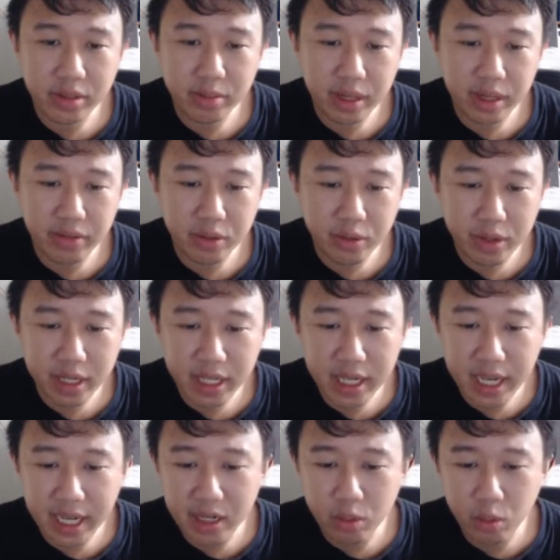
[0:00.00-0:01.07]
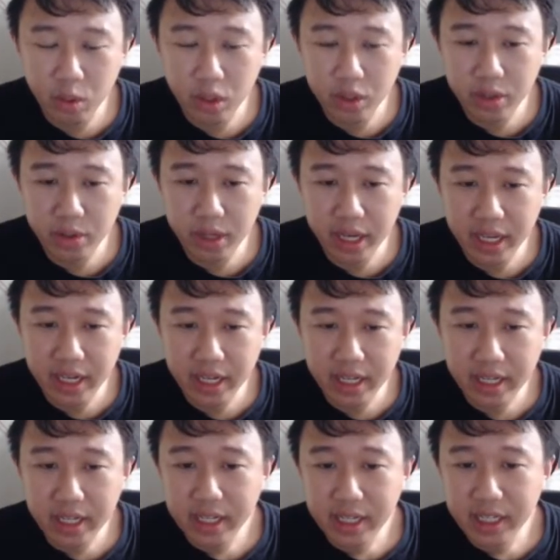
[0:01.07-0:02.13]
but if you really like the reward you can
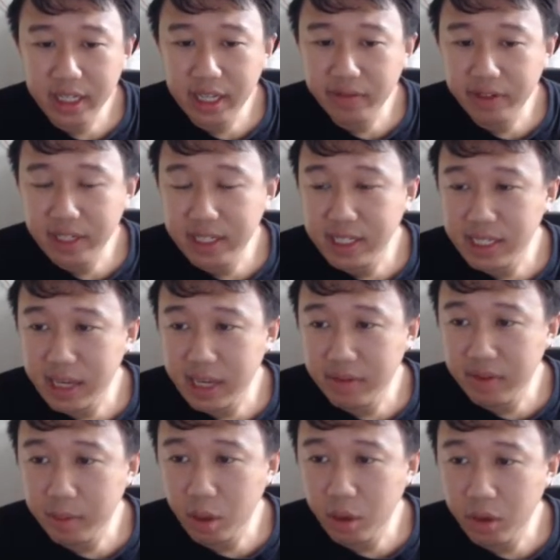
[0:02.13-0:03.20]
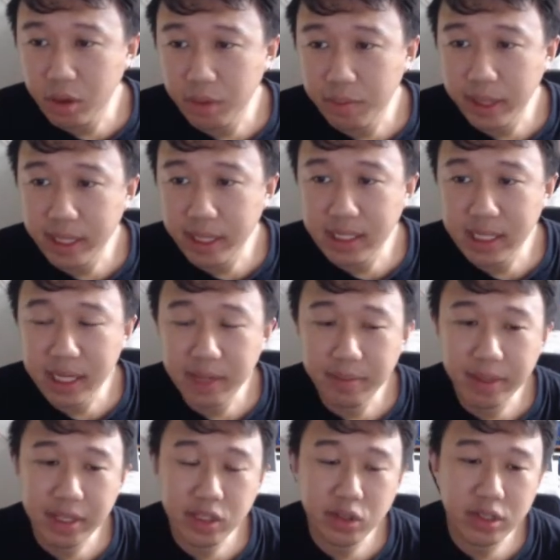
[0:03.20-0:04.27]
definitely save up all your baits and
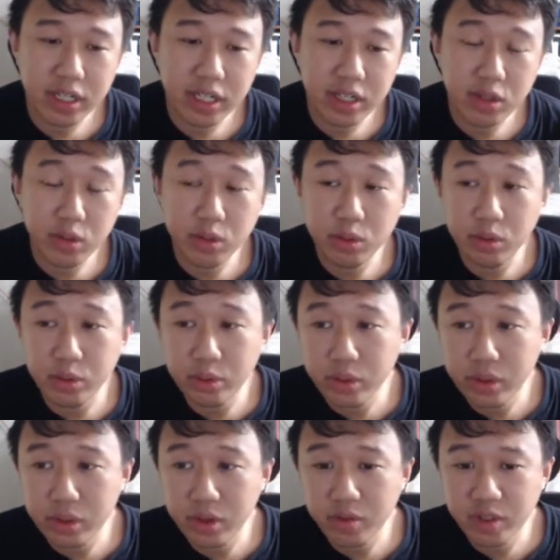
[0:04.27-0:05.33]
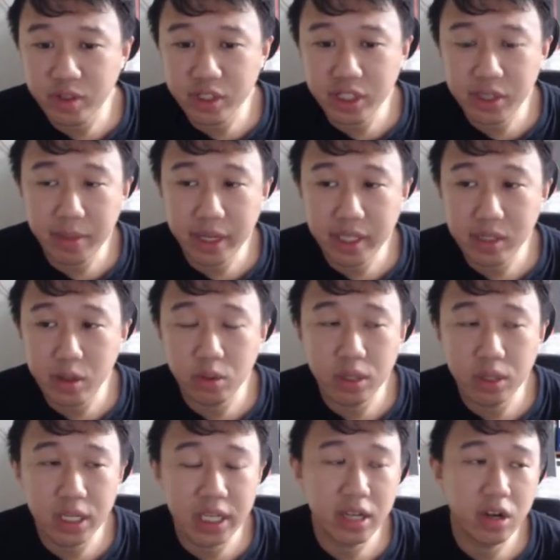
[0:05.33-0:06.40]
make sure that you use your fishing baits
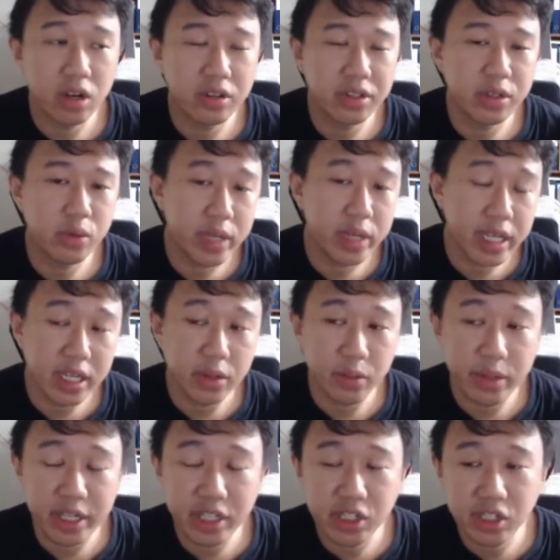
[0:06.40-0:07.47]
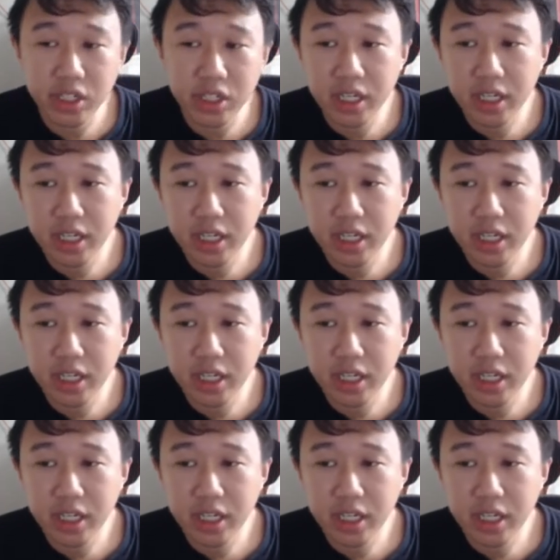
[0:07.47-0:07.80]
only on the week in which